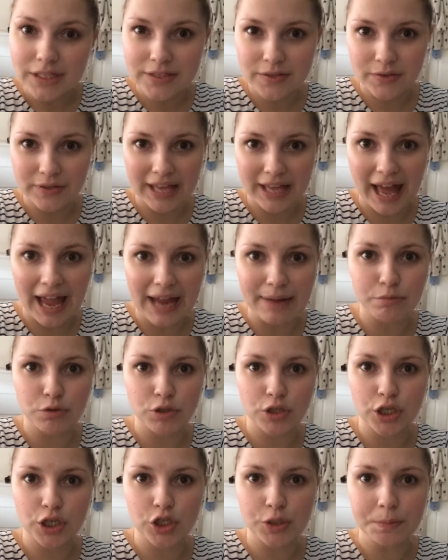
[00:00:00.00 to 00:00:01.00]
So yeah, I'm
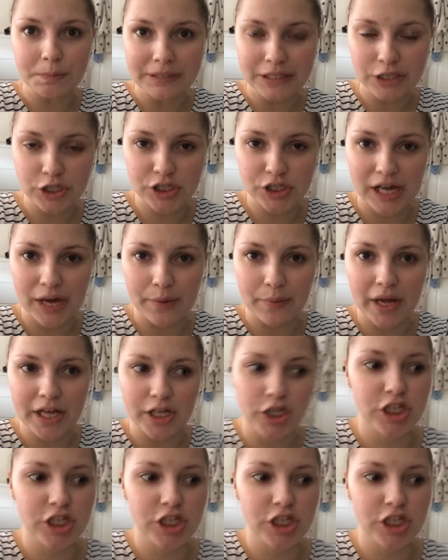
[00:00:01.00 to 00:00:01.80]
going to jump in the shower,